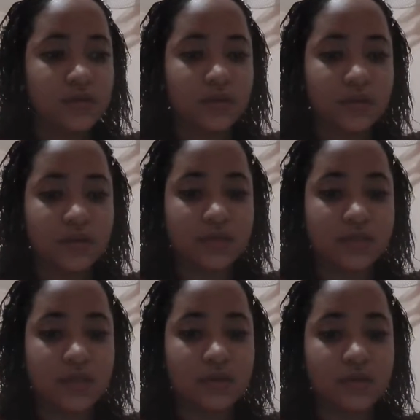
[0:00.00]
such as
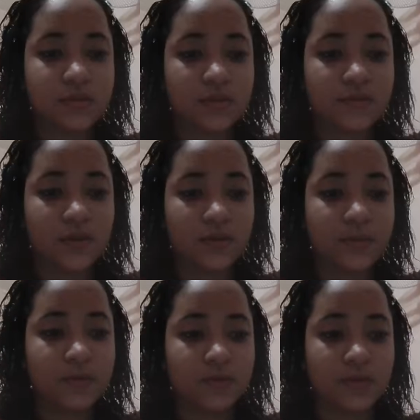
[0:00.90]
the use of
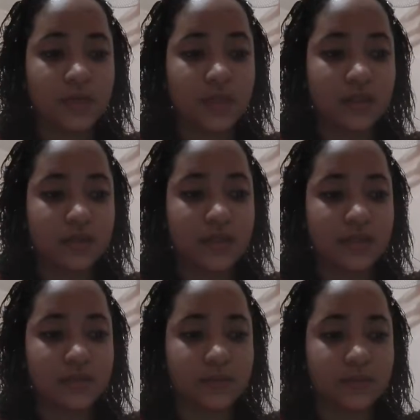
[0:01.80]
computer in the
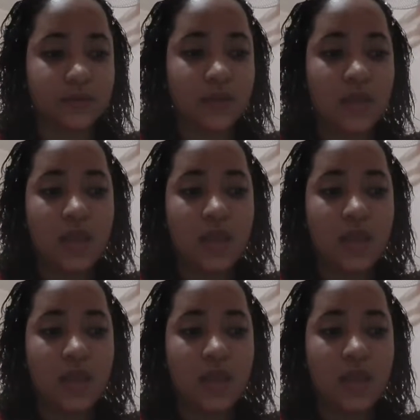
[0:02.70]
classroom,